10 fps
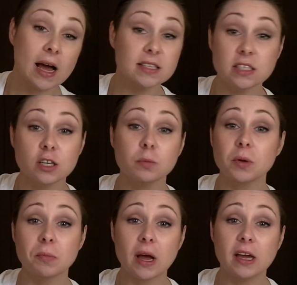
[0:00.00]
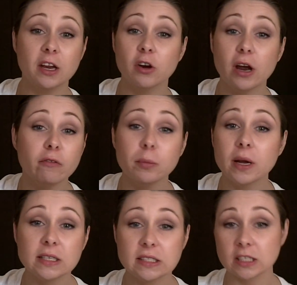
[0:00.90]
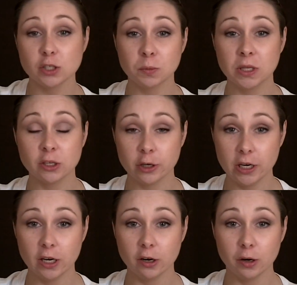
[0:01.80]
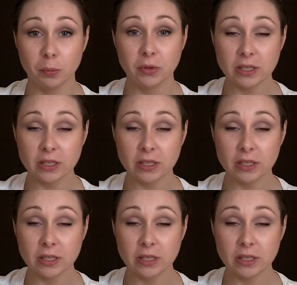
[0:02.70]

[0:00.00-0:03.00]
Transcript: I stick them in my ear. Everybody sticks them in their ear.